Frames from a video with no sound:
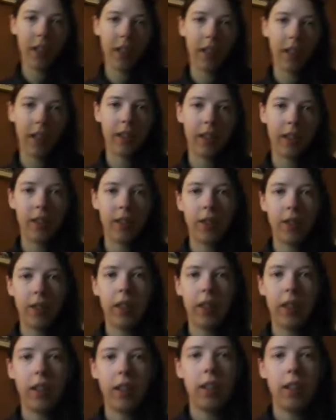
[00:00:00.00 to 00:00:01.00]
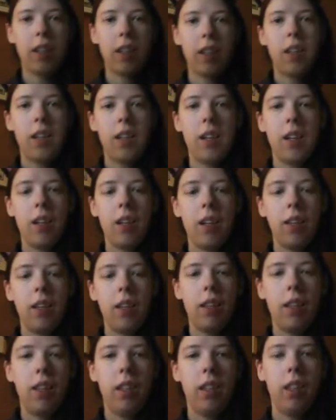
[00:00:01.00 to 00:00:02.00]
insert
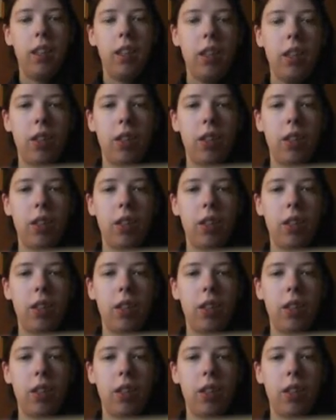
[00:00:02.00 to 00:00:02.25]
the